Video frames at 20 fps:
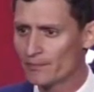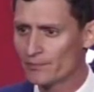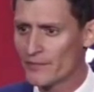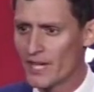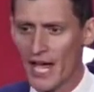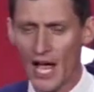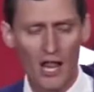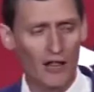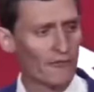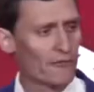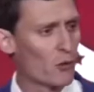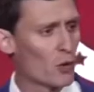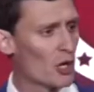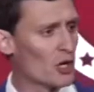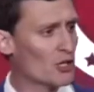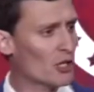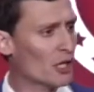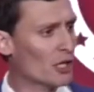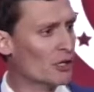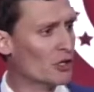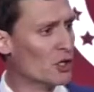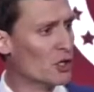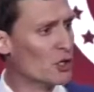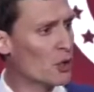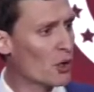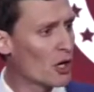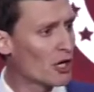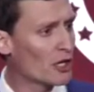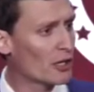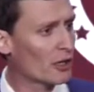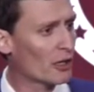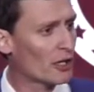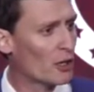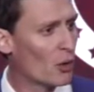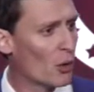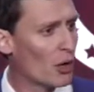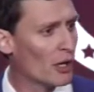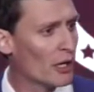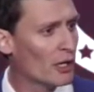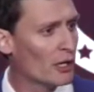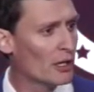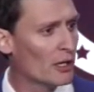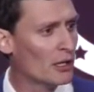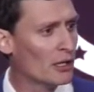California, New York, Illinois,